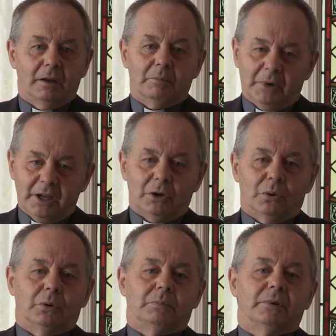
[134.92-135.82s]
My
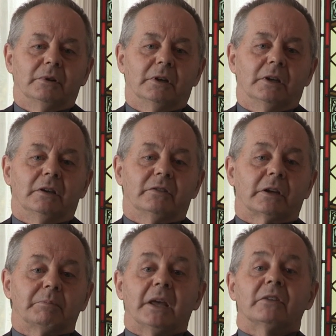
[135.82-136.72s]
hope is
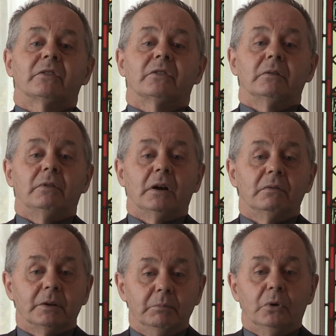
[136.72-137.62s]
that Masses
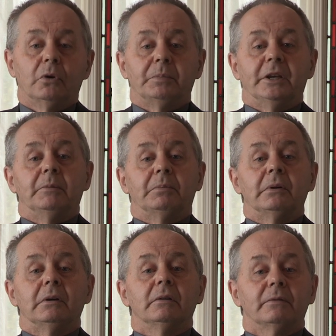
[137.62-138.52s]
involving more
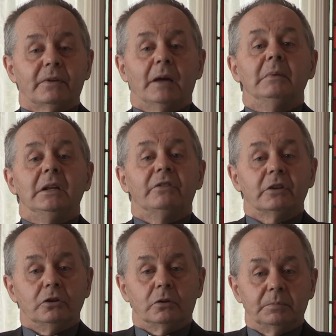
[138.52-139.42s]
people, families
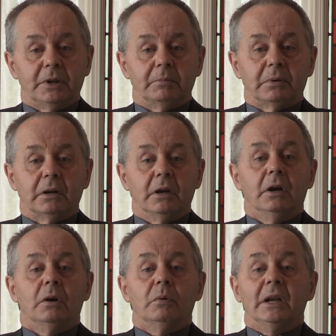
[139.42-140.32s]
and young people,
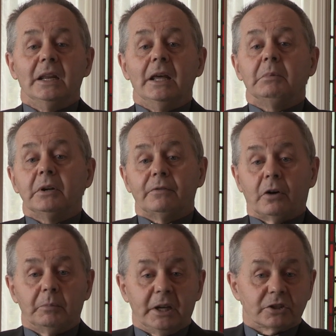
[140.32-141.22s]
will enable the
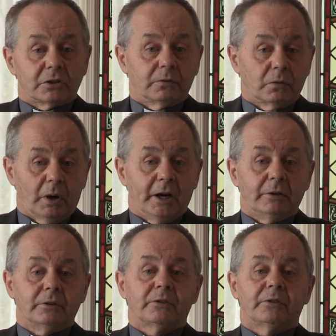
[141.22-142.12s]
formation of
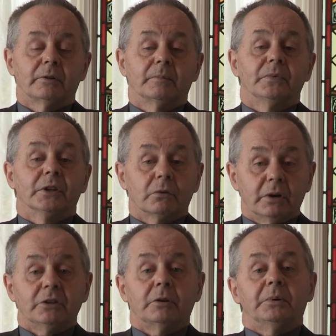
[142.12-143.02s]
choirs,
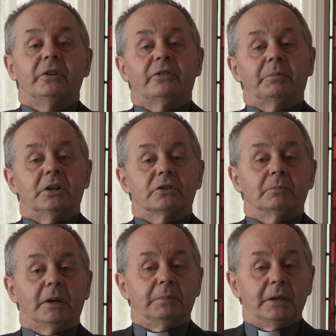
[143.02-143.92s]
greater participation
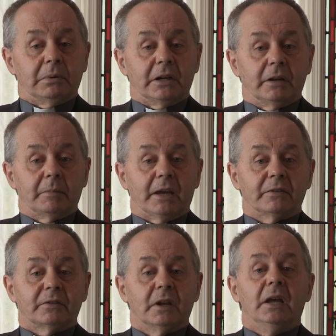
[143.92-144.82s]
by people in the
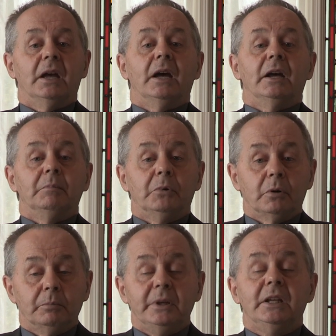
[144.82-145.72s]
Mass, and a more
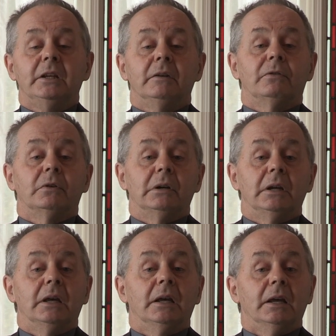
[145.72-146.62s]
meaningful
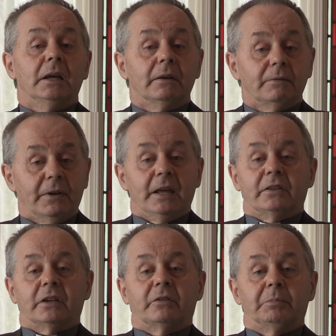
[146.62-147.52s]
faith
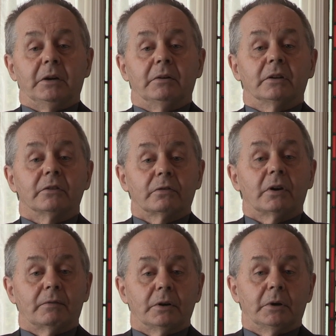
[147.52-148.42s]
experience for
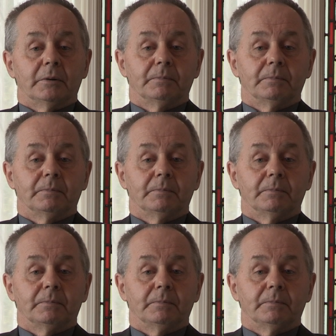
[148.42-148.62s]
everyone.